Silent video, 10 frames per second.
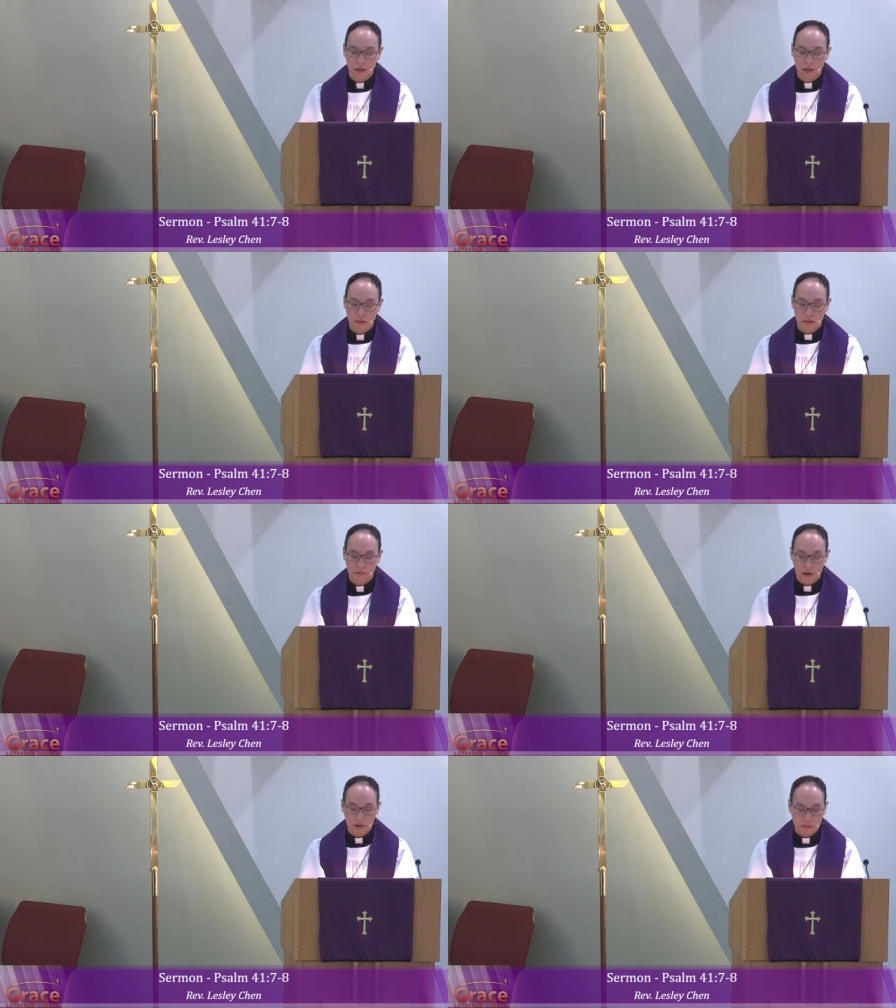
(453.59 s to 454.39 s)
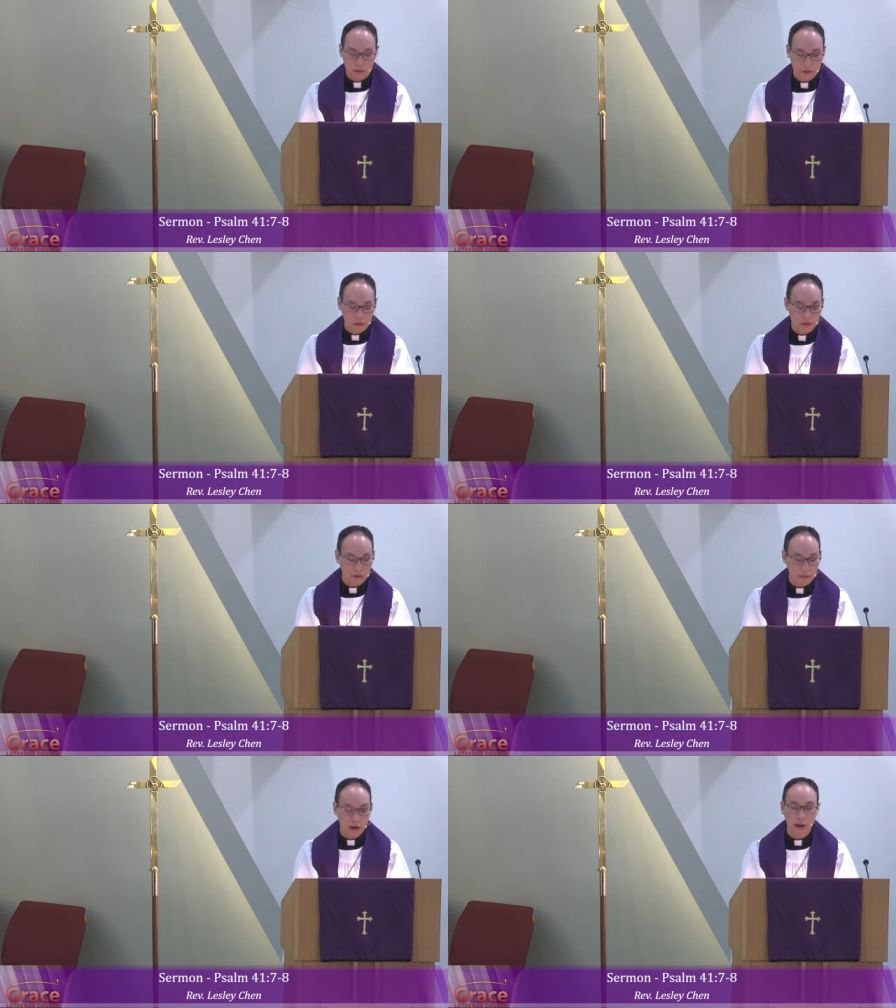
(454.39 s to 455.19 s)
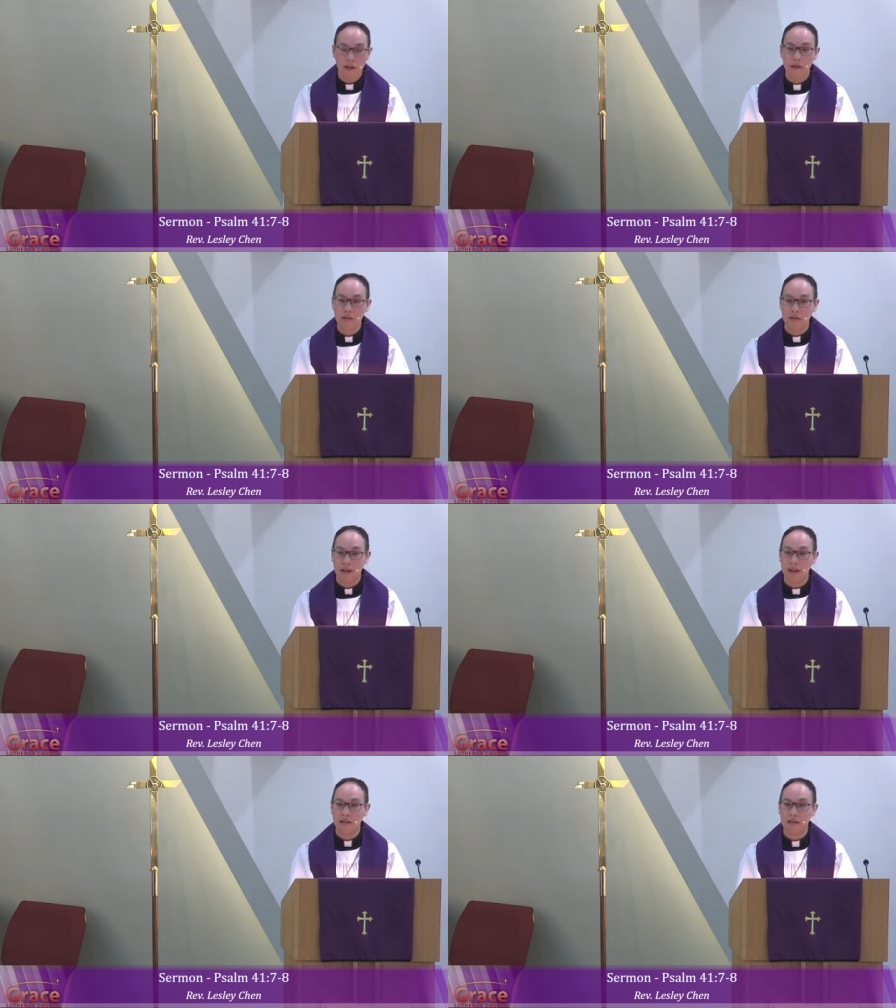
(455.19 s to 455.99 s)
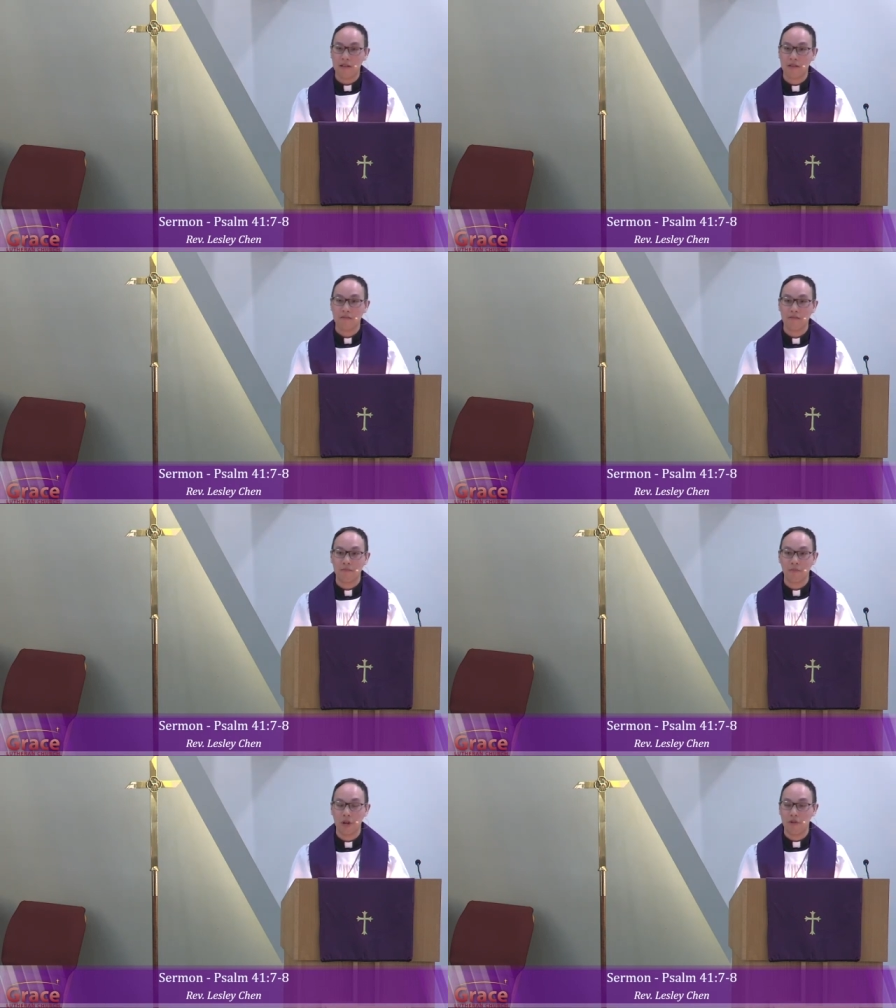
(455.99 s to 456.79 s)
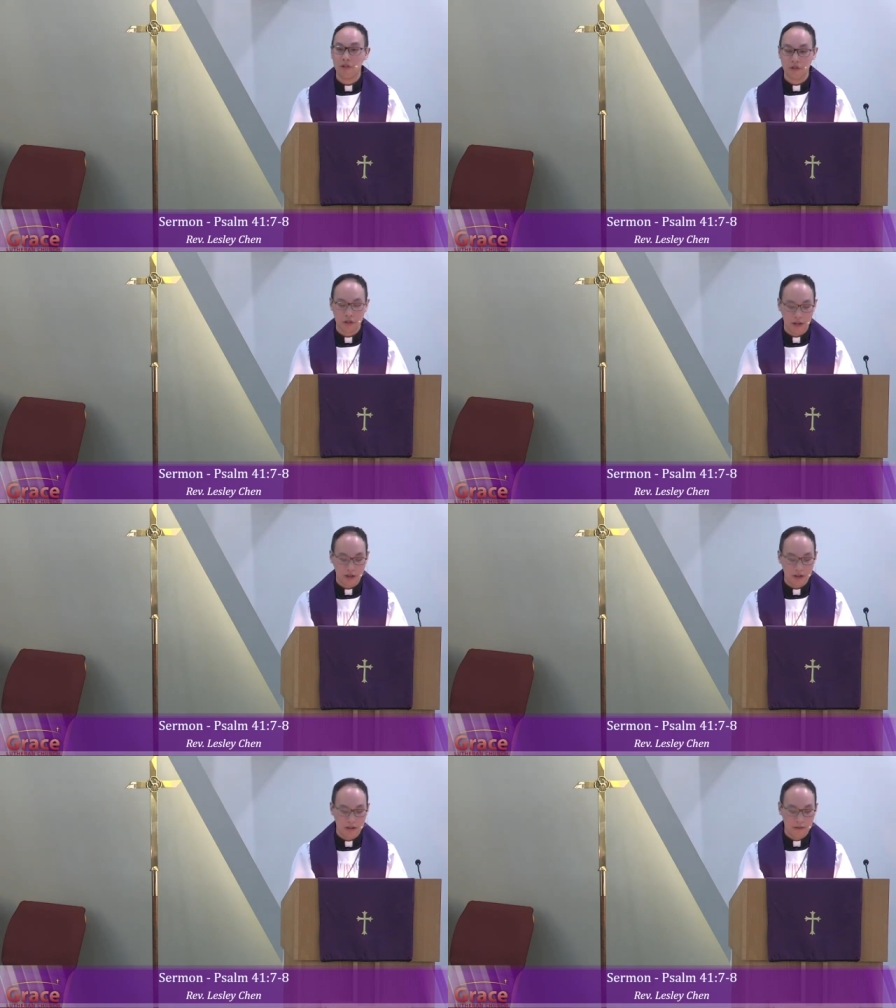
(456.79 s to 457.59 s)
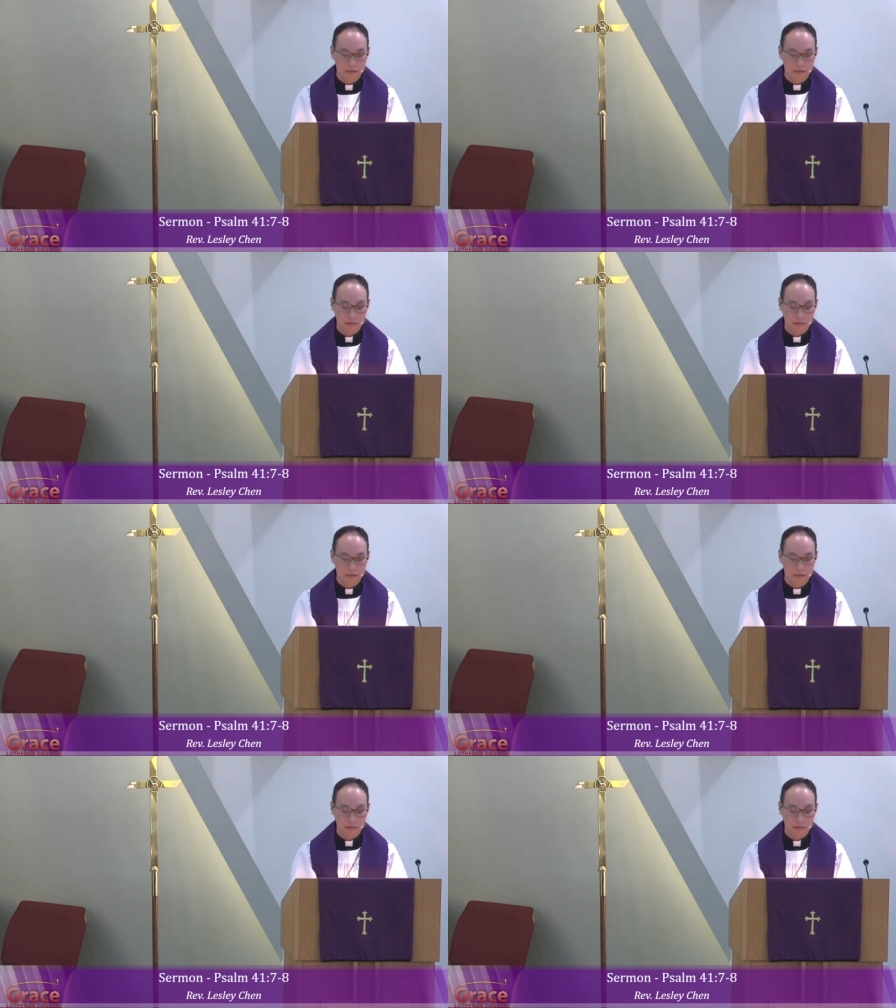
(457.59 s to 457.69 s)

It speaks volumes to those who mock us and ask, Where is your God?